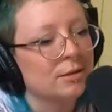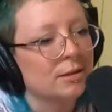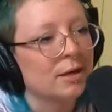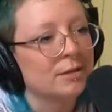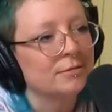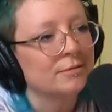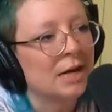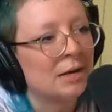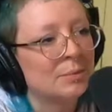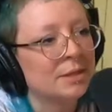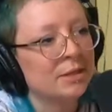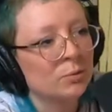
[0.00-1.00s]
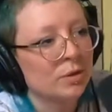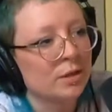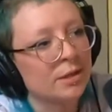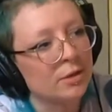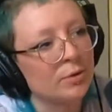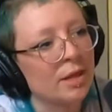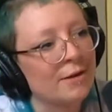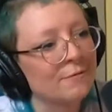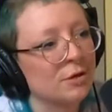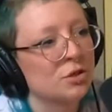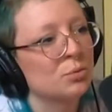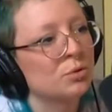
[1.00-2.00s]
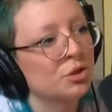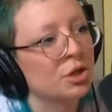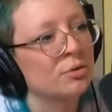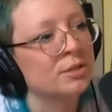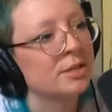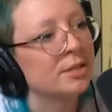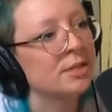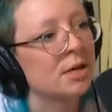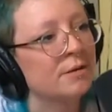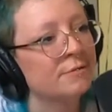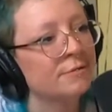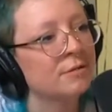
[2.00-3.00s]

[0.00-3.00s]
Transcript: kind of happening where there were like virtual shows and stuff.